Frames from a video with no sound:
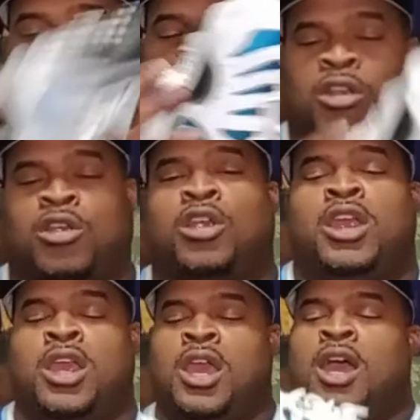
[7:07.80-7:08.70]
Terra
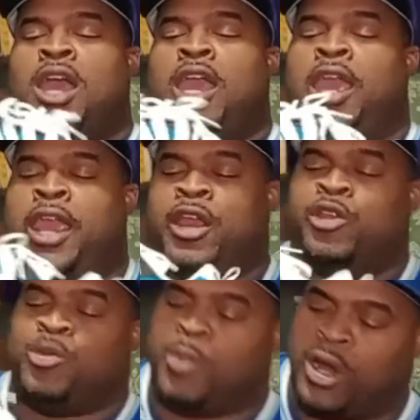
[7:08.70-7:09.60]
Air
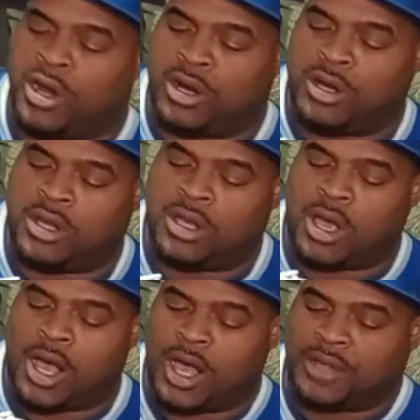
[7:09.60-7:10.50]
Humera.
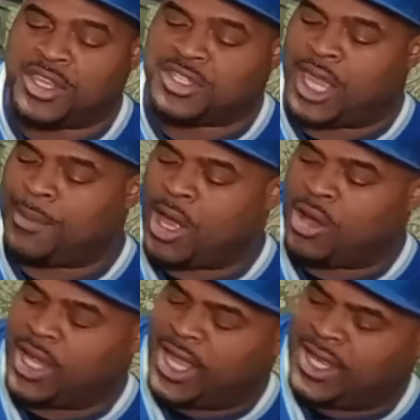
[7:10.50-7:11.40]
These came
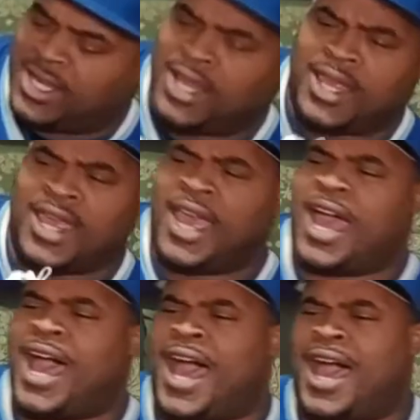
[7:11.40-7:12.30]
out in,
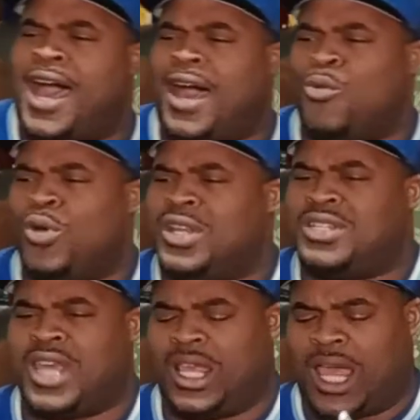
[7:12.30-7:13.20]
I want to
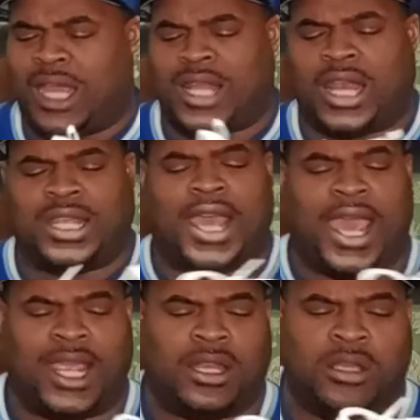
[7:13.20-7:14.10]
say, like
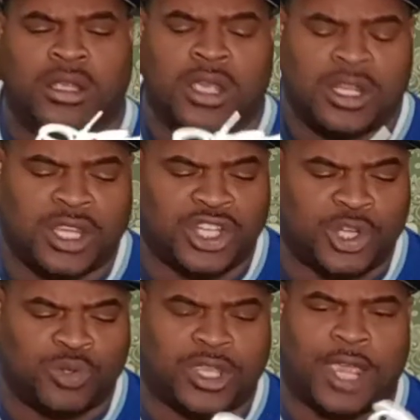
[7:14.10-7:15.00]
98. These
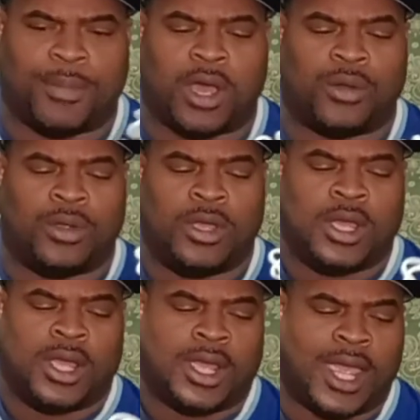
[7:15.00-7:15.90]
shoes came out,
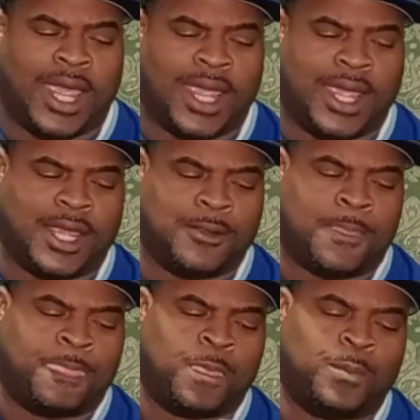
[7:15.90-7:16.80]
and
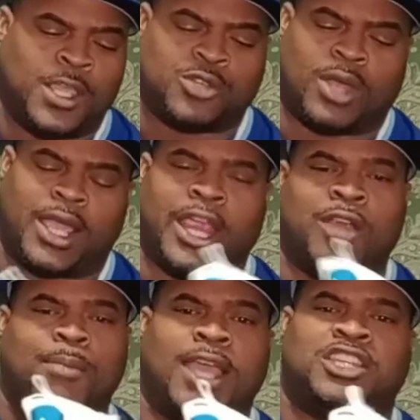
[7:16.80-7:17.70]
these were like
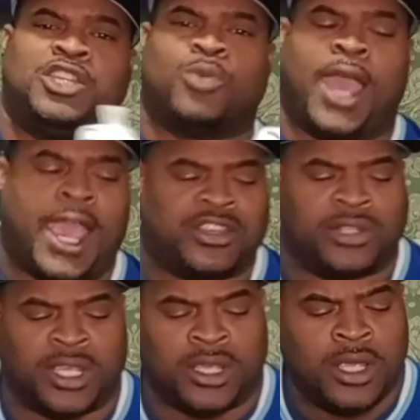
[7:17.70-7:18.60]
Air Max. These were
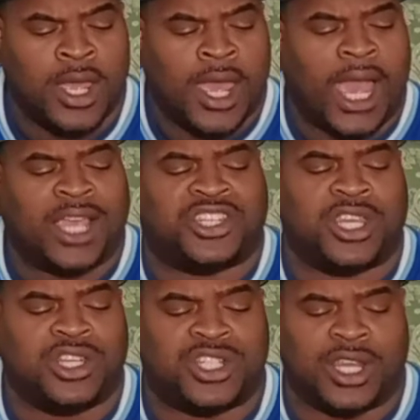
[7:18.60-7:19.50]
actually
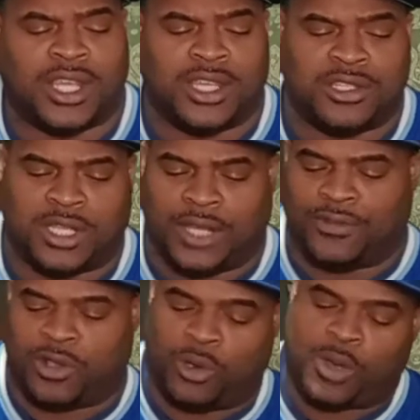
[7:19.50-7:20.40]
ACGs,
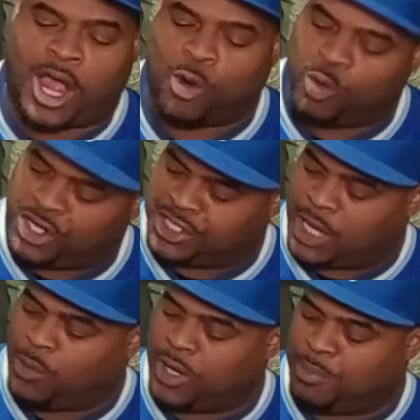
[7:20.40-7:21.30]
even though I wish they
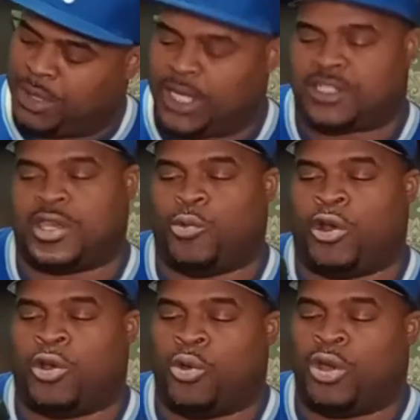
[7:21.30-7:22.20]
would have put it
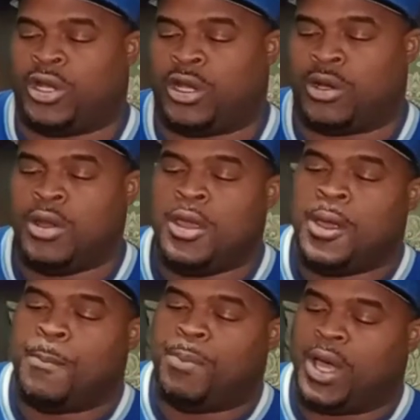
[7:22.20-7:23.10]
somewhere on here.
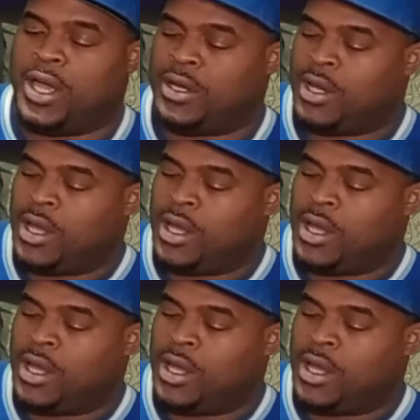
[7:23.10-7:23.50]
But